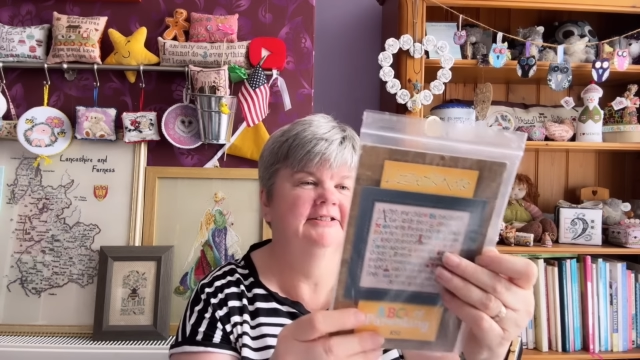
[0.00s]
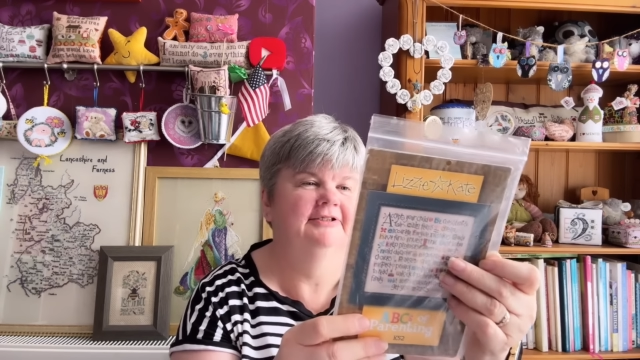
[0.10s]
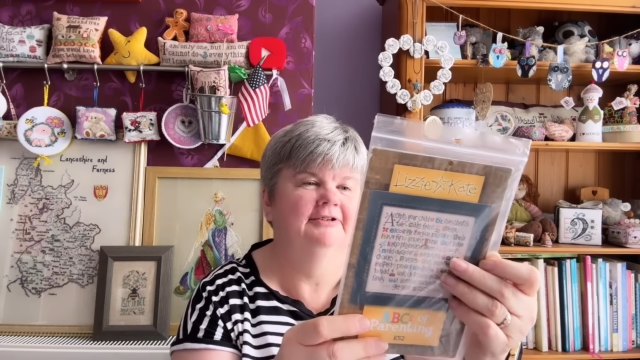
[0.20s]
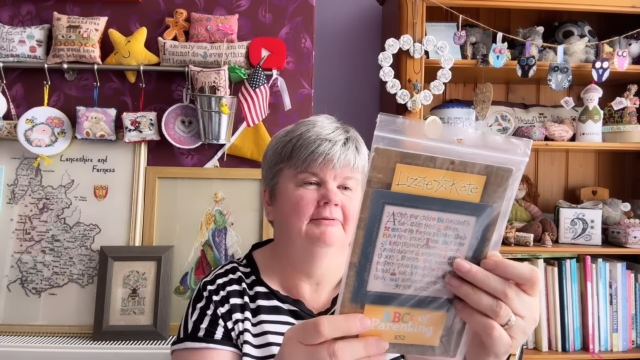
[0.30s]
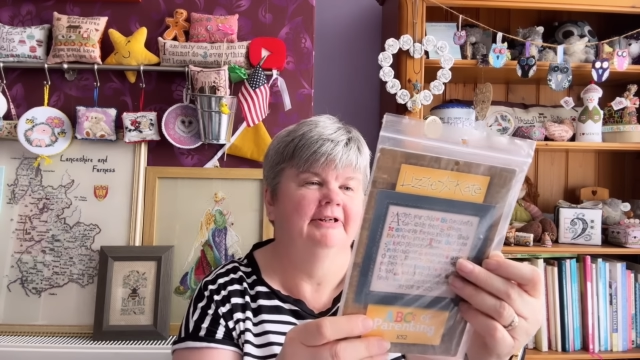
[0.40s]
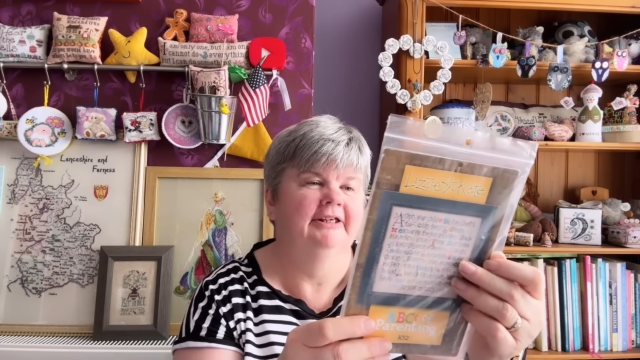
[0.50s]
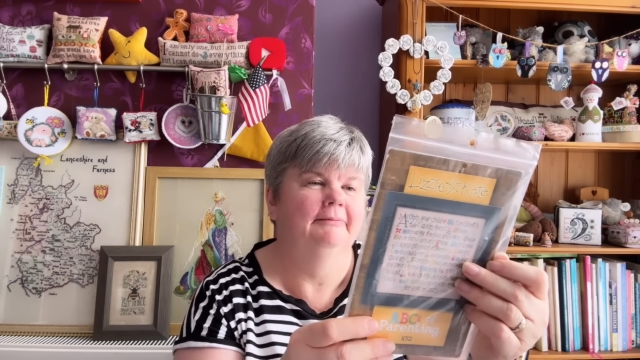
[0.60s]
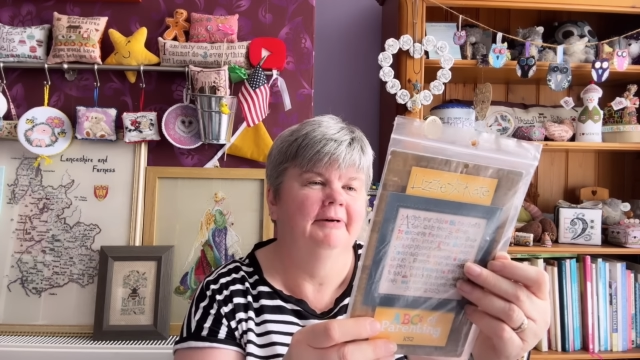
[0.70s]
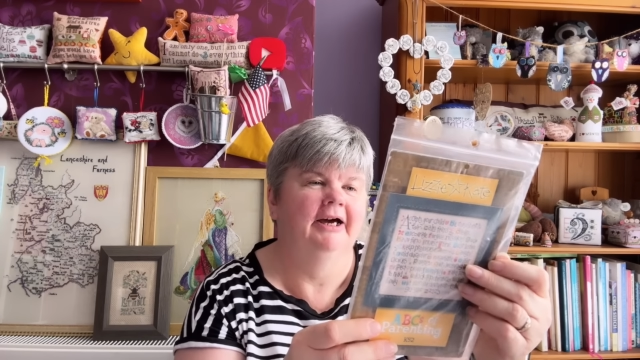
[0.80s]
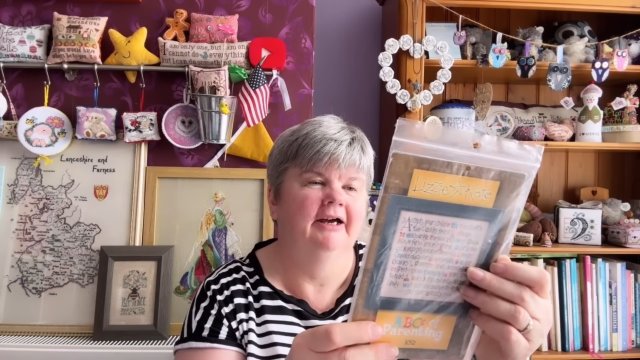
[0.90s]
another one in the
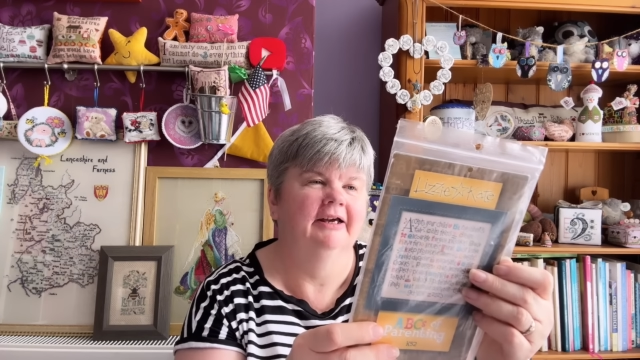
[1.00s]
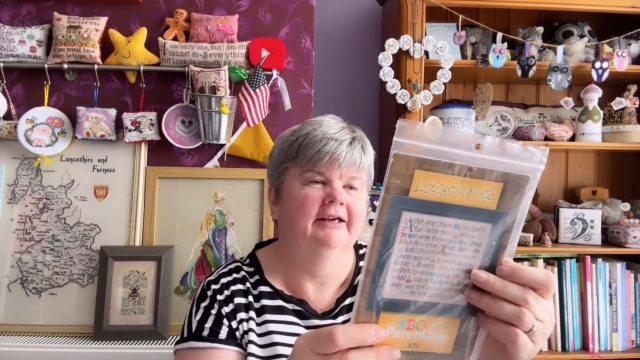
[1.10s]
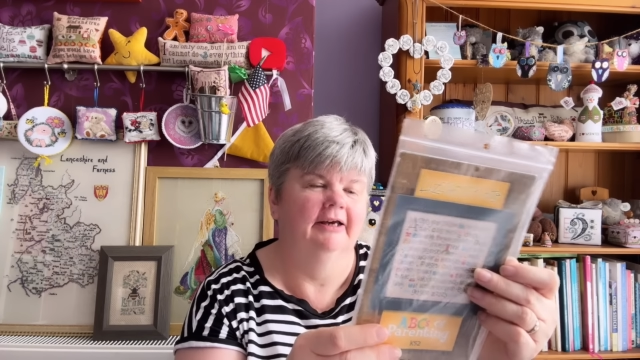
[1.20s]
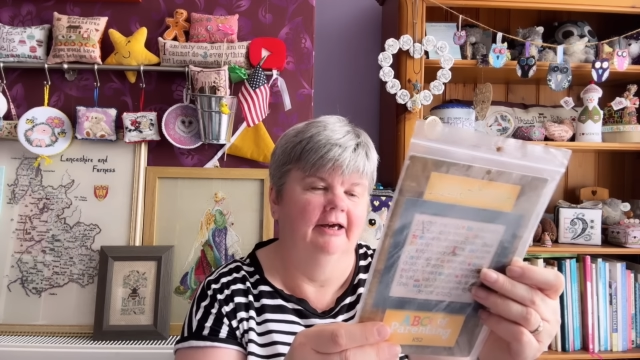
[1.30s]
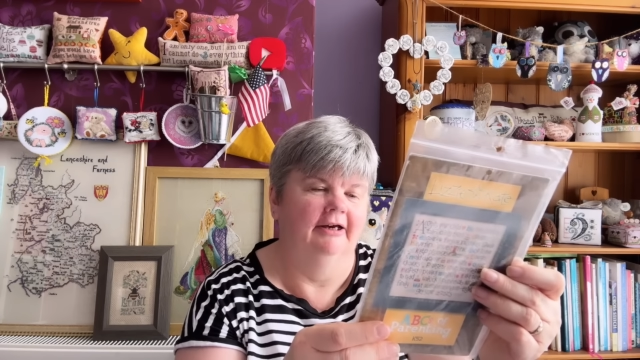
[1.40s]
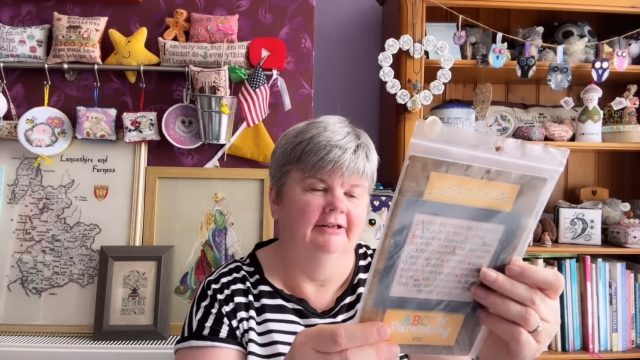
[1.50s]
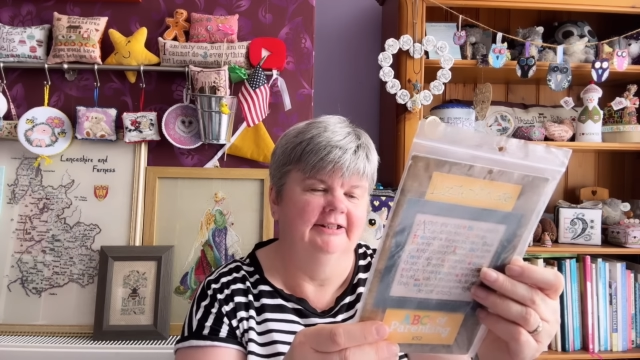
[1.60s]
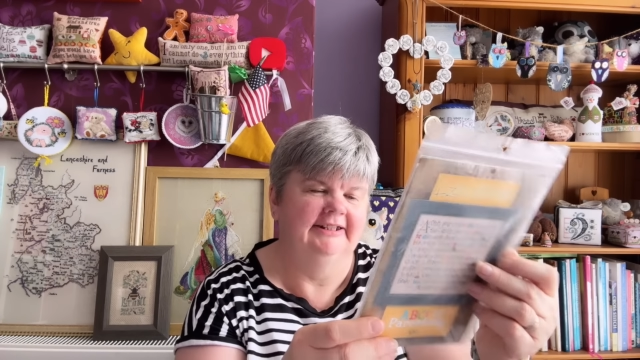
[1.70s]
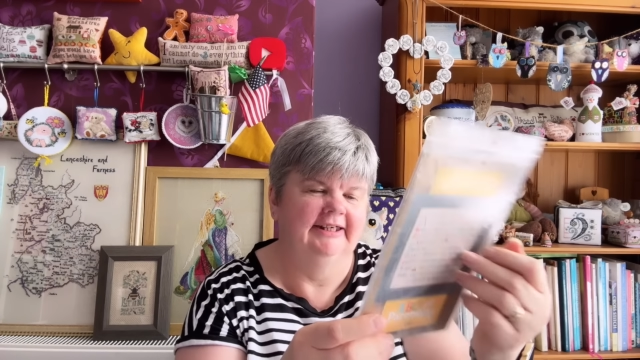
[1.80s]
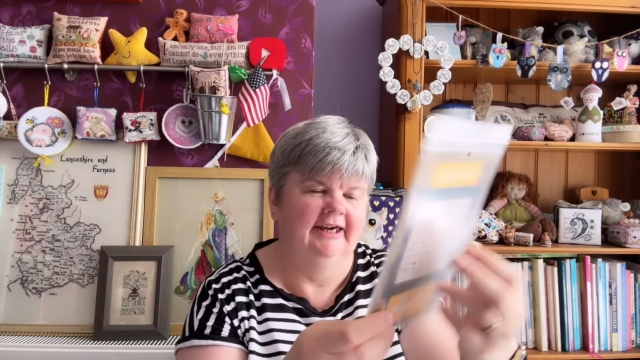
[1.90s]
back,
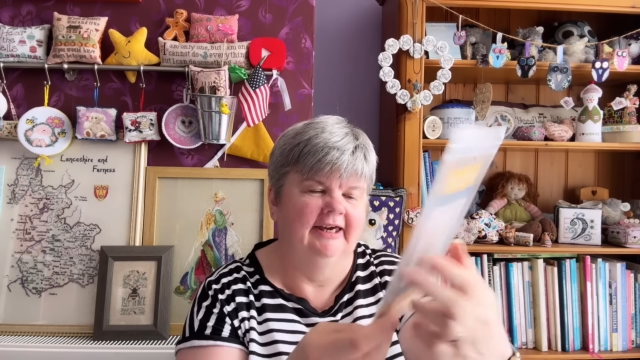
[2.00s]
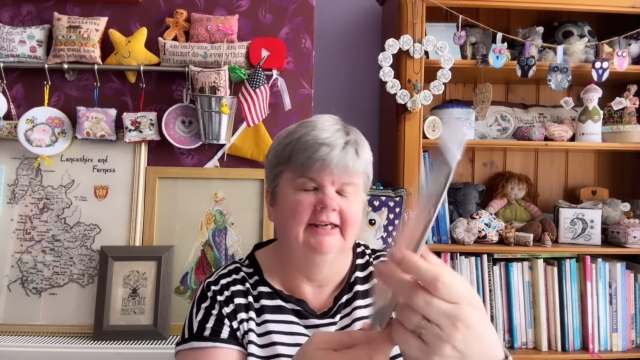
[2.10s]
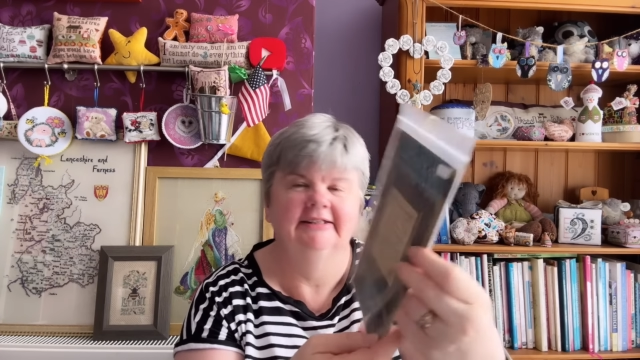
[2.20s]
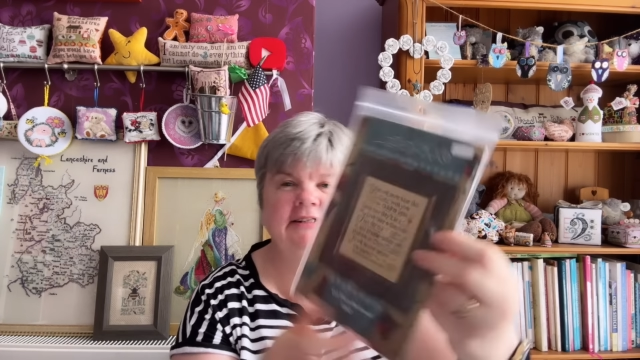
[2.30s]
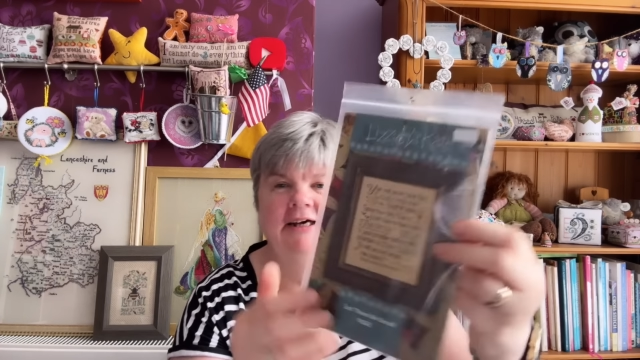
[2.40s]
Lizzie Kate,